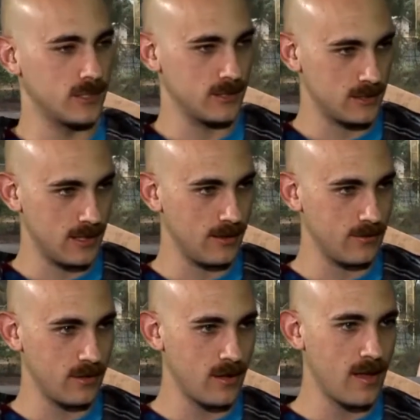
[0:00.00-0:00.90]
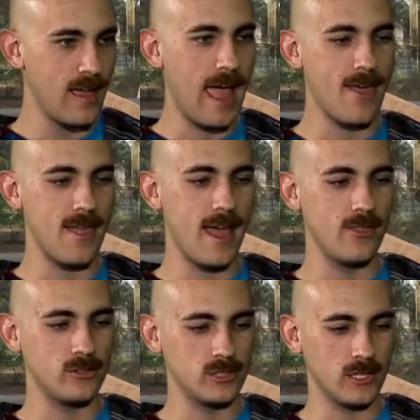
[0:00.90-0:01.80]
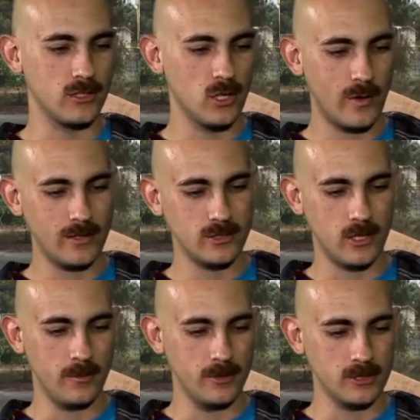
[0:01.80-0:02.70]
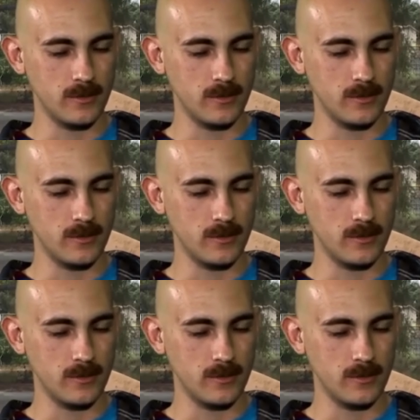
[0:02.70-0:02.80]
and stuff, and that, there's like no outsider music.